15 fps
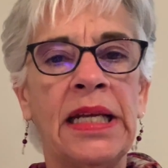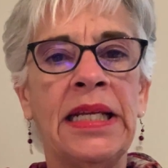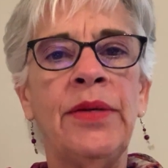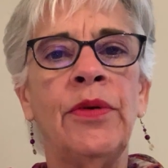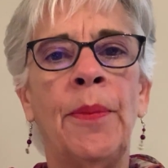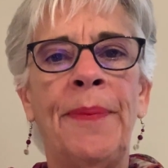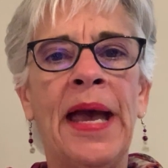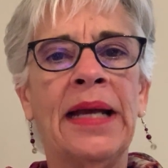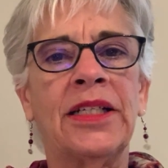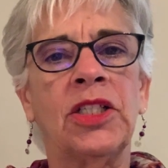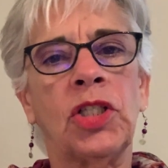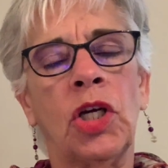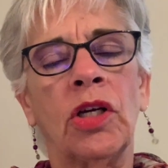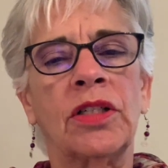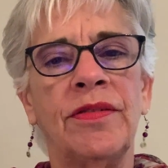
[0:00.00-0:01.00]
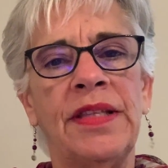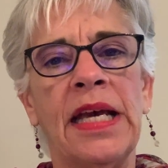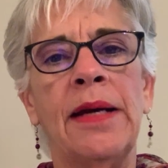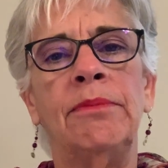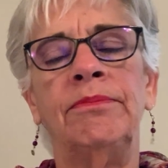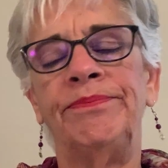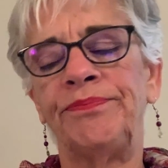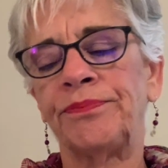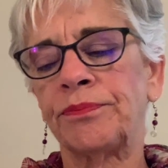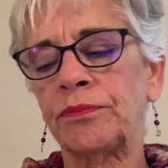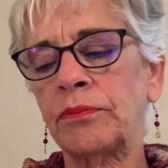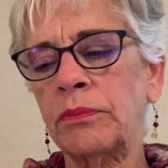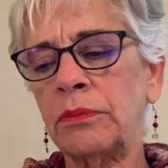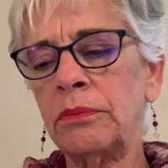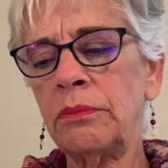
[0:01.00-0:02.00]
Then he went back to talk to them.
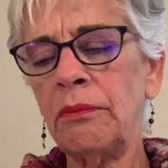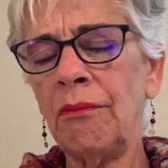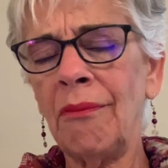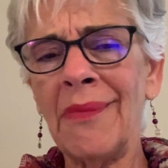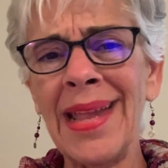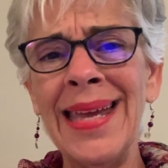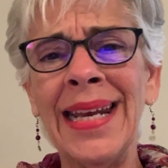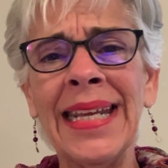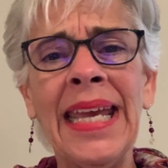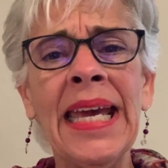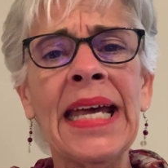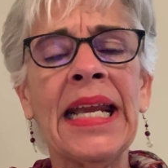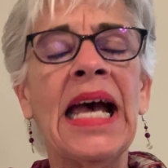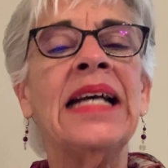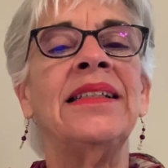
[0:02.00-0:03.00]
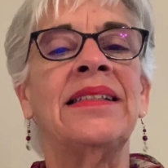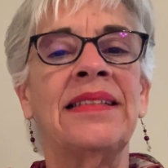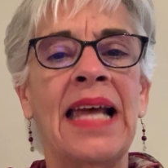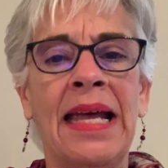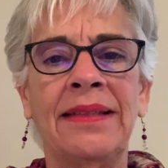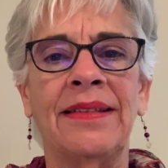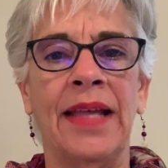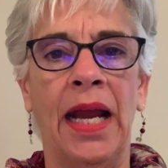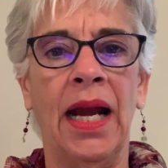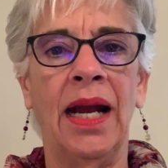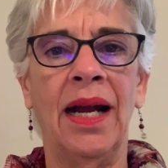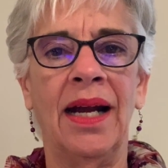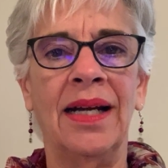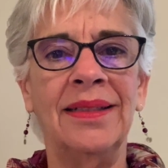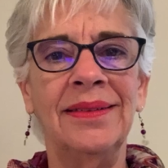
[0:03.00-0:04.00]
And again, I sat
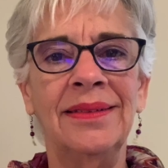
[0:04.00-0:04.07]
there